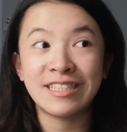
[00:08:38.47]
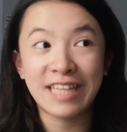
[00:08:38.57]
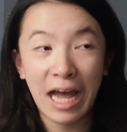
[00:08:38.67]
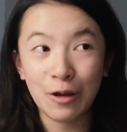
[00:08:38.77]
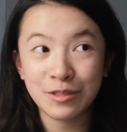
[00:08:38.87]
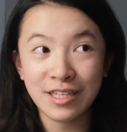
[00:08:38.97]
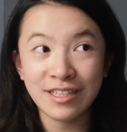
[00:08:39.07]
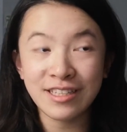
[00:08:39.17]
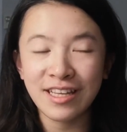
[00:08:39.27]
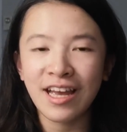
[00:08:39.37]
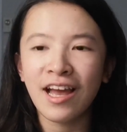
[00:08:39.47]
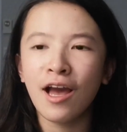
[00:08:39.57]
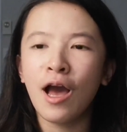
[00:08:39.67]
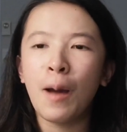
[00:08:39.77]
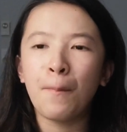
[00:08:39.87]
thousand
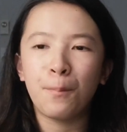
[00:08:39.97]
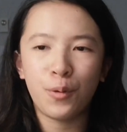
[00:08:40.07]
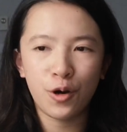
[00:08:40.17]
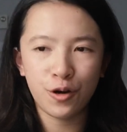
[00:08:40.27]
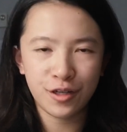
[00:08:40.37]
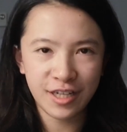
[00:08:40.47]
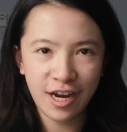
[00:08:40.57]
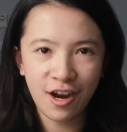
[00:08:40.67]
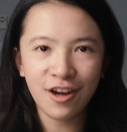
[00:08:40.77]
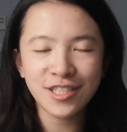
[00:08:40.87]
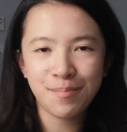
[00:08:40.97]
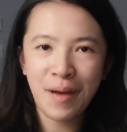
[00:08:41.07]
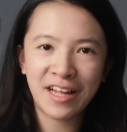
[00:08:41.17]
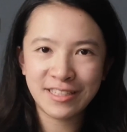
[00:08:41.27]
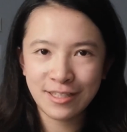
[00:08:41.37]
per year,
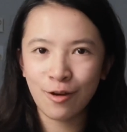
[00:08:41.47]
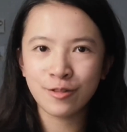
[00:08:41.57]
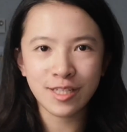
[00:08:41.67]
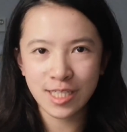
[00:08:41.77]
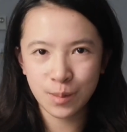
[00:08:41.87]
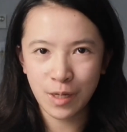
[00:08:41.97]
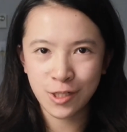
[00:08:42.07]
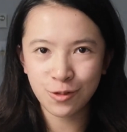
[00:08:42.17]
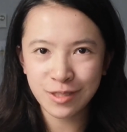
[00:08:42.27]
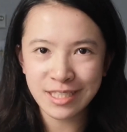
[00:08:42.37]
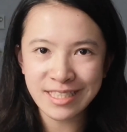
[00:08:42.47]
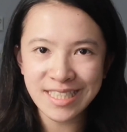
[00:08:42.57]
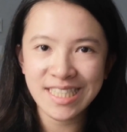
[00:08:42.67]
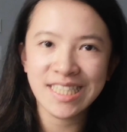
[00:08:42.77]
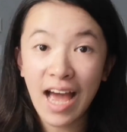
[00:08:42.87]
depending on their specialty.
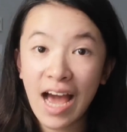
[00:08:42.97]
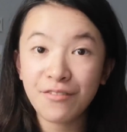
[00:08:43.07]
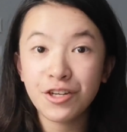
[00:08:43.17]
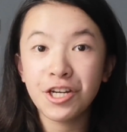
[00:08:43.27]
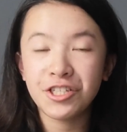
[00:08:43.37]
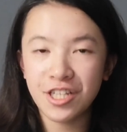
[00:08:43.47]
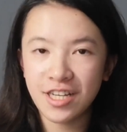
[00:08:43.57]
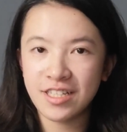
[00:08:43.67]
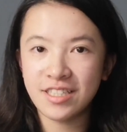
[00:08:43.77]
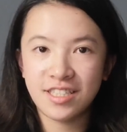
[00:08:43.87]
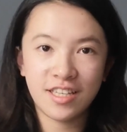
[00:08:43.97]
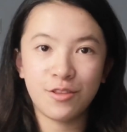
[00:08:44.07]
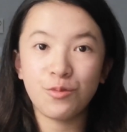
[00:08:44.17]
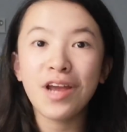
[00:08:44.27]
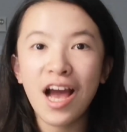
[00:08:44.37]
The average is
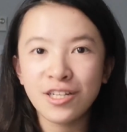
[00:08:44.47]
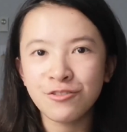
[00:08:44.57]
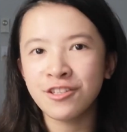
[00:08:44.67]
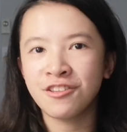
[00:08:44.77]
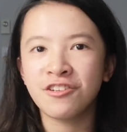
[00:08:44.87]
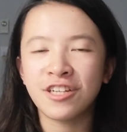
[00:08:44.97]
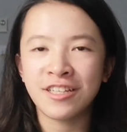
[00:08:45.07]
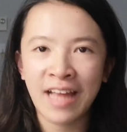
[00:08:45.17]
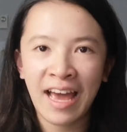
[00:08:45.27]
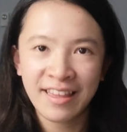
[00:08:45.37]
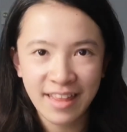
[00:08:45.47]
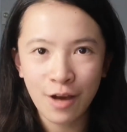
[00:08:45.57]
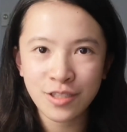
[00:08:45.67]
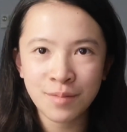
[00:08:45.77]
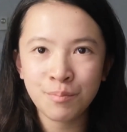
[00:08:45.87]
three hundred thirty-nine
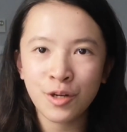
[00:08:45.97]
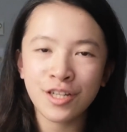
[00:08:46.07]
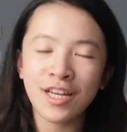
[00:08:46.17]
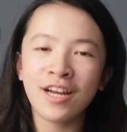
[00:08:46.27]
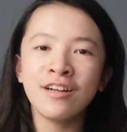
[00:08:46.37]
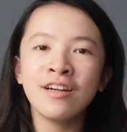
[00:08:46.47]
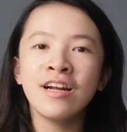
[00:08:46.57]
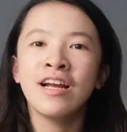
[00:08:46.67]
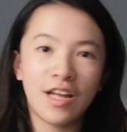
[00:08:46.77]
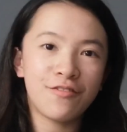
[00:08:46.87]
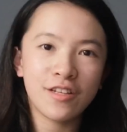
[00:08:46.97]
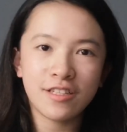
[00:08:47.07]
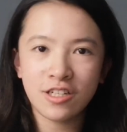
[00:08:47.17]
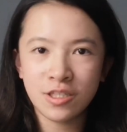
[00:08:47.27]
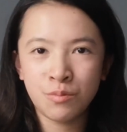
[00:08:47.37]
thousand per year. So definitely
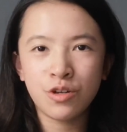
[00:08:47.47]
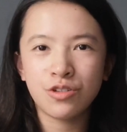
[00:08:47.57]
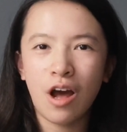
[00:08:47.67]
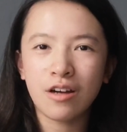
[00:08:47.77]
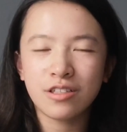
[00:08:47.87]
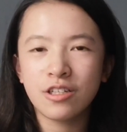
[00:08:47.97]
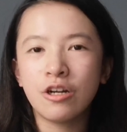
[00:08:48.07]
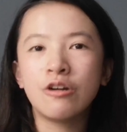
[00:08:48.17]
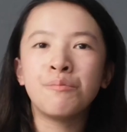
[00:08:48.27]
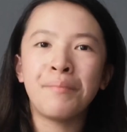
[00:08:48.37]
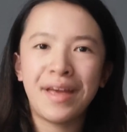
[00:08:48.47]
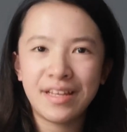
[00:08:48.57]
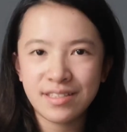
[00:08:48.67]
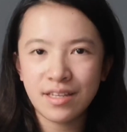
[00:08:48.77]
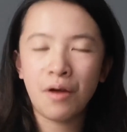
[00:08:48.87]
there's more doctor who
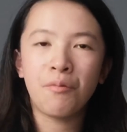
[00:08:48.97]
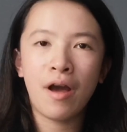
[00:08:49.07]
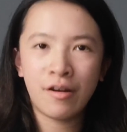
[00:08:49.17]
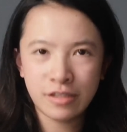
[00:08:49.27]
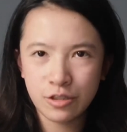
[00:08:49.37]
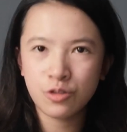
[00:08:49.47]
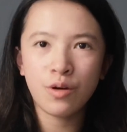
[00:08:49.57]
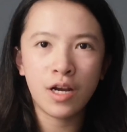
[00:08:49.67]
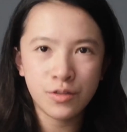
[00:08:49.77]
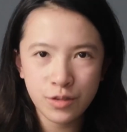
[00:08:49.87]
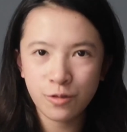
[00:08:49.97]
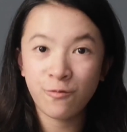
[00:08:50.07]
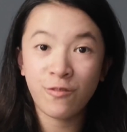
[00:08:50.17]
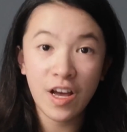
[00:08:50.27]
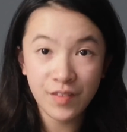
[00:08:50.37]
makes around the two hundred to
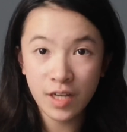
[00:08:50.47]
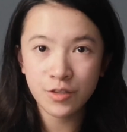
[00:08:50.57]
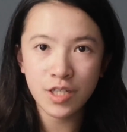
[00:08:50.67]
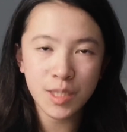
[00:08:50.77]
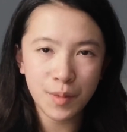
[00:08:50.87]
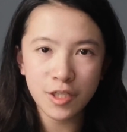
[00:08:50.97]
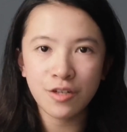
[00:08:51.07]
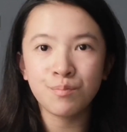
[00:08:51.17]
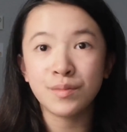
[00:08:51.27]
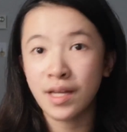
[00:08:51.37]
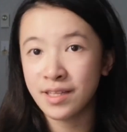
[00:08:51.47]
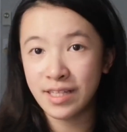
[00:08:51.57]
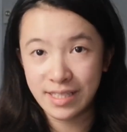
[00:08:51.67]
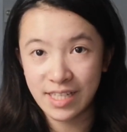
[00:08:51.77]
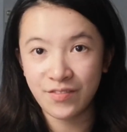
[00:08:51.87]
five hundred spectrum than the
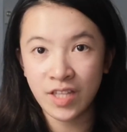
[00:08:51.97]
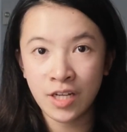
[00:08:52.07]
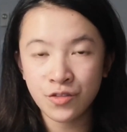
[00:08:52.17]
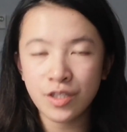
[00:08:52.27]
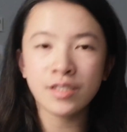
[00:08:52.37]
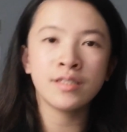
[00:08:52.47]
seven hundred.